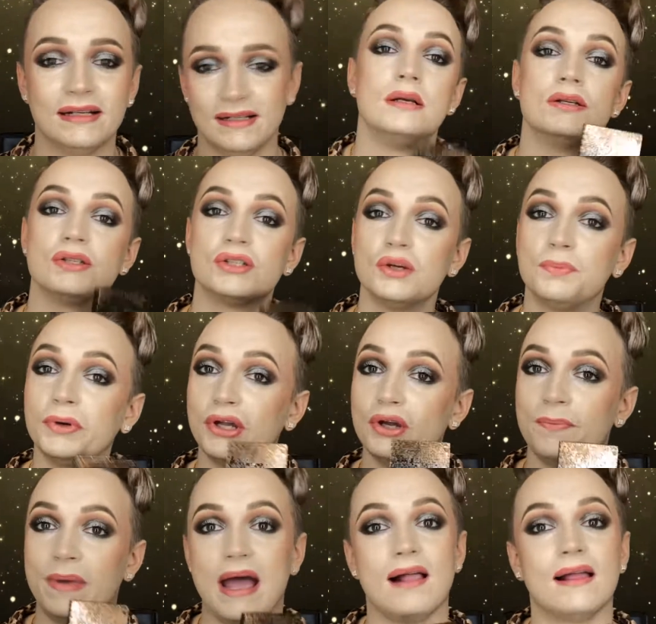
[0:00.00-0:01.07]
Super cute
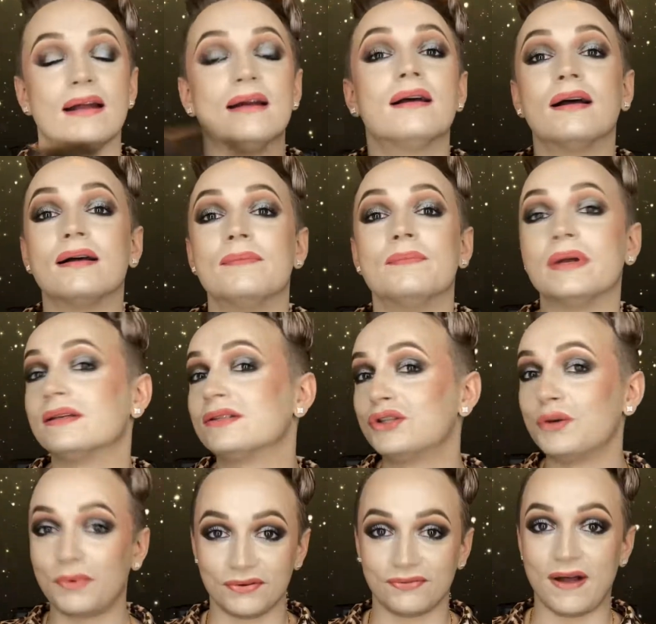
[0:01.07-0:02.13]
palette,
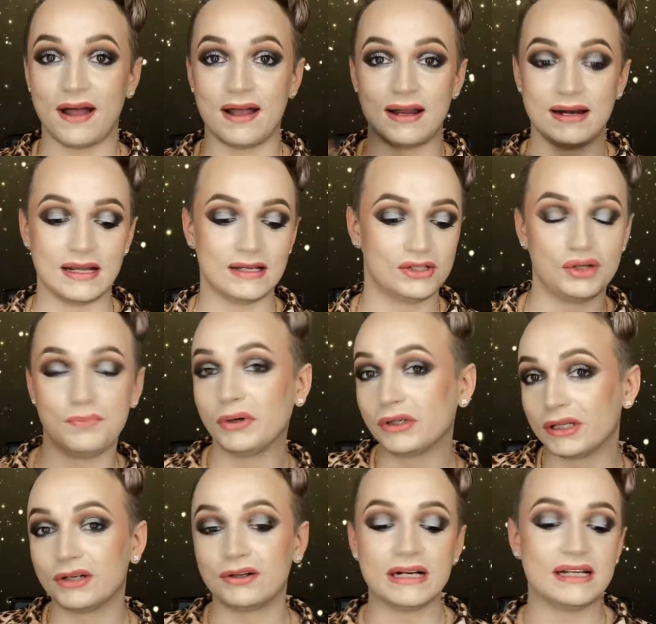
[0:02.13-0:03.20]
super fun, super
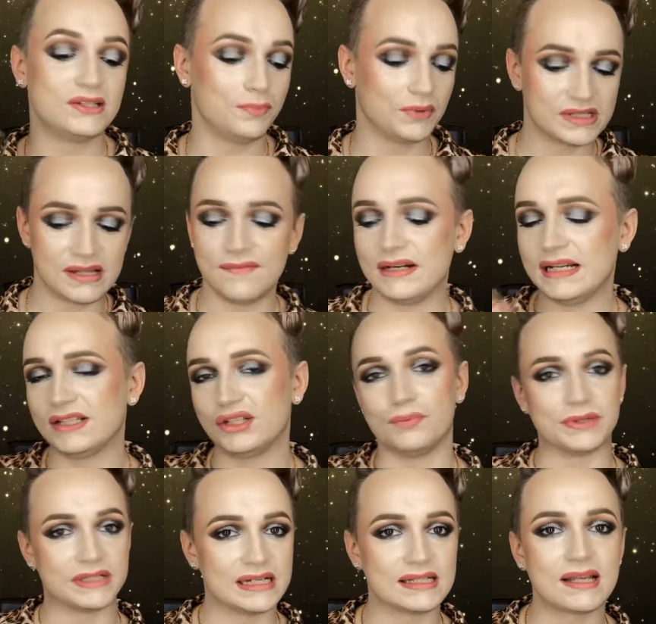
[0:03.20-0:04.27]
glittery, super 70s, super
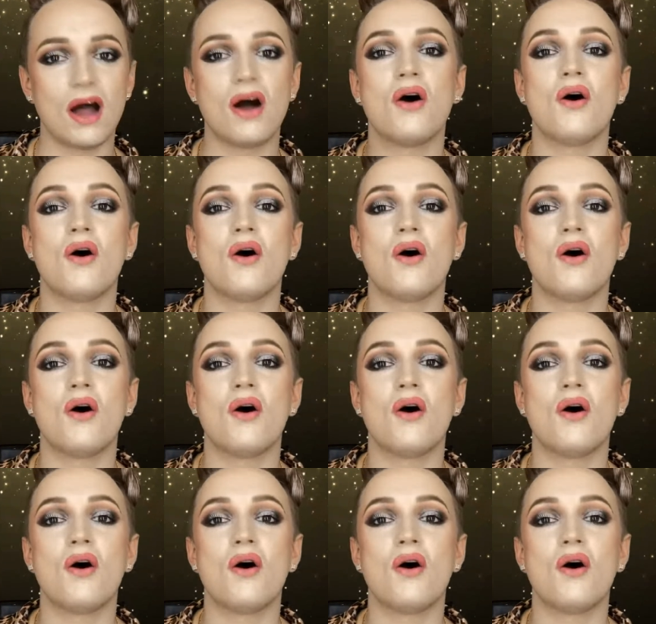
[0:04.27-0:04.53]
disco.